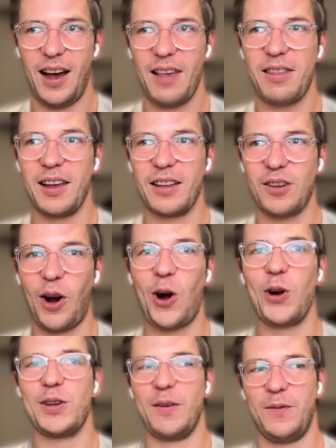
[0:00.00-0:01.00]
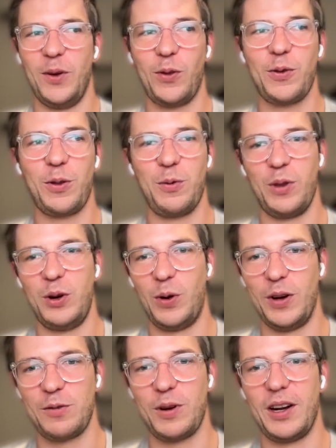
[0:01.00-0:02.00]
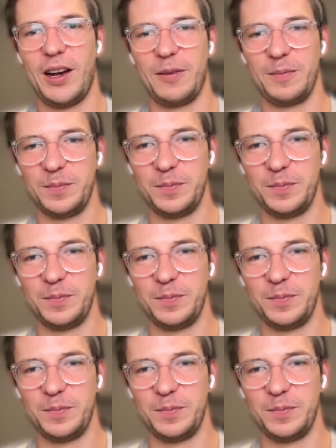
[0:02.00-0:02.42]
think it's hard to filter through the noise right now.